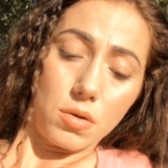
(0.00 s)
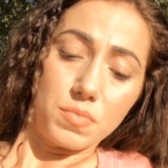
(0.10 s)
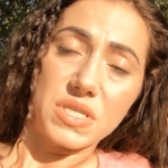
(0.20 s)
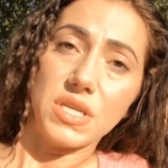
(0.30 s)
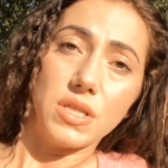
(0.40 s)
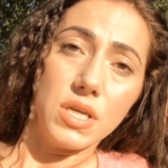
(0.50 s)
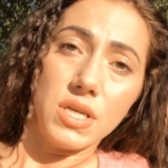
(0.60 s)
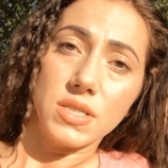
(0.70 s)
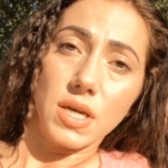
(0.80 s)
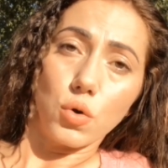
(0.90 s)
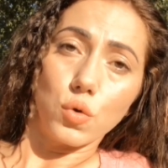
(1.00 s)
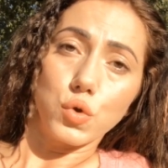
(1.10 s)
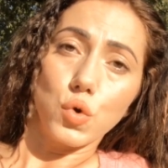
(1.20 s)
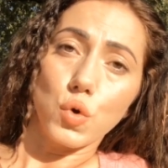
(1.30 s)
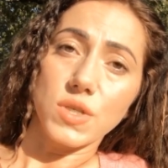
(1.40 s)
CDs and all
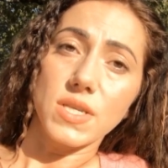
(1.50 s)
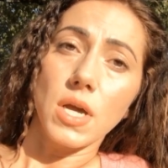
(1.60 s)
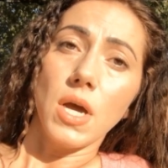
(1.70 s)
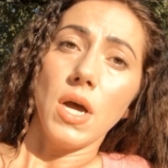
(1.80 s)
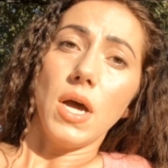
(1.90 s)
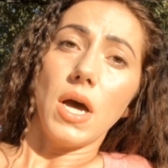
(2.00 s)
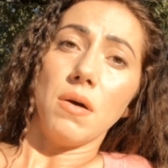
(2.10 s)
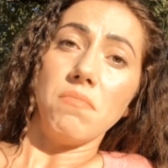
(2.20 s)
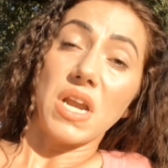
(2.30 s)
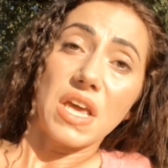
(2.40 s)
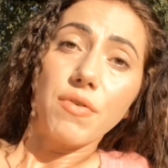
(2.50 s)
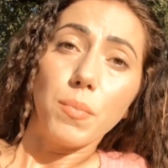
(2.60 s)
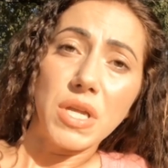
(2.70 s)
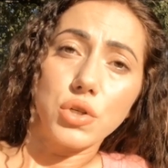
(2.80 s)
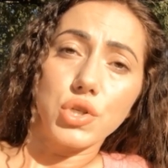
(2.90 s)
sorts. And I
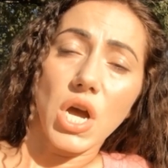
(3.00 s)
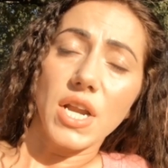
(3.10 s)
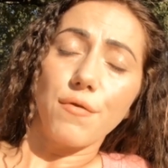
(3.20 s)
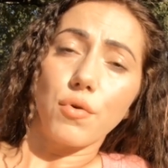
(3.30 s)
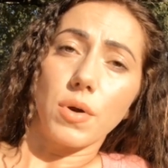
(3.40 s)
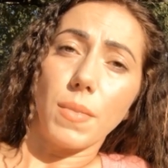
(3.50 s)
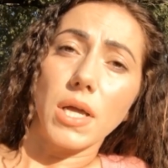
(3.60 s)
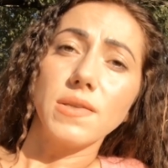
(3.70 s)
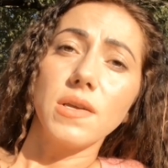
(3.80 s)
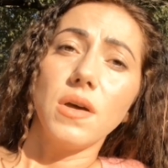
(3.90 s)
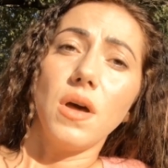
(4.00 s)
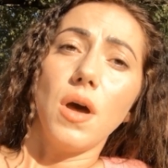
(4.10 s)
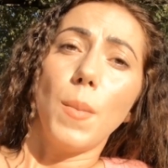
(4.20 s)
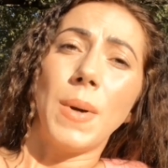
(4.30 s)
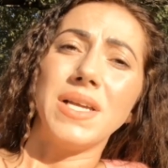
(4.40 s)
even been to China for a month,
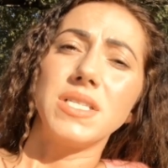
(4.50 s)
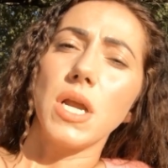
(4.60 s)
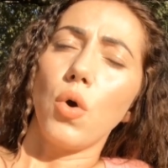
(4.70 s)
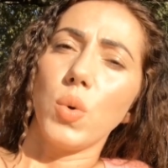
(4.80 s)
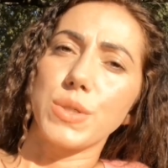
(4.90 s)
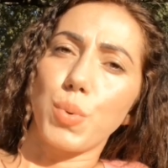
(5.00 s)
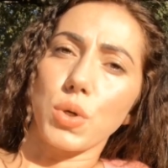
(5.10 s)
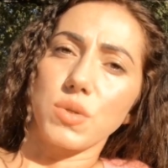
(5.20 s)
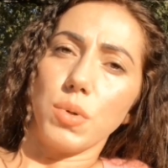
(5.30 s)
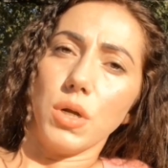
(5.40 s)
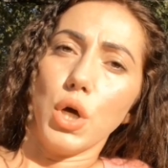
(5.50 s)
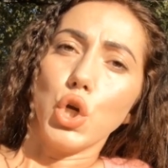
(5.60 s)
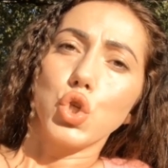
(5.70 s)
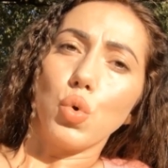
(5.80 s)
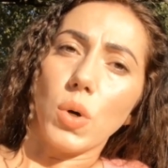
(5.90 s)
but it's not always possible.
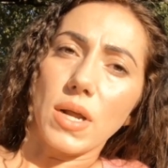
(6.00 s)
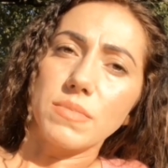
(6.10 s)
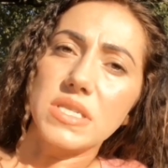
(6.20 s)
So what I'm